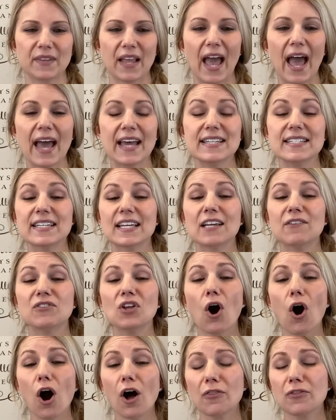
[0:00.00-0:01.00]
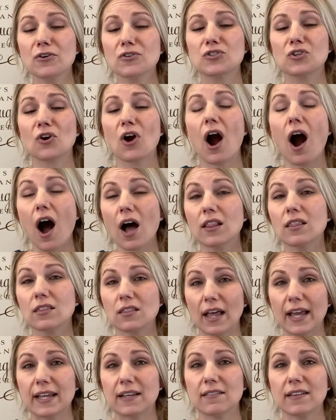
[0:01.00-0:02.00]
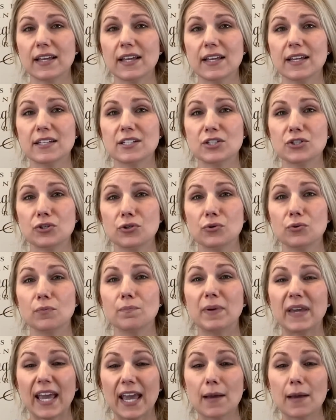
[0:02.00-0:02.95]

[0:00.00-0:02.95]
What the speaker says: And if the authors are unlikely to be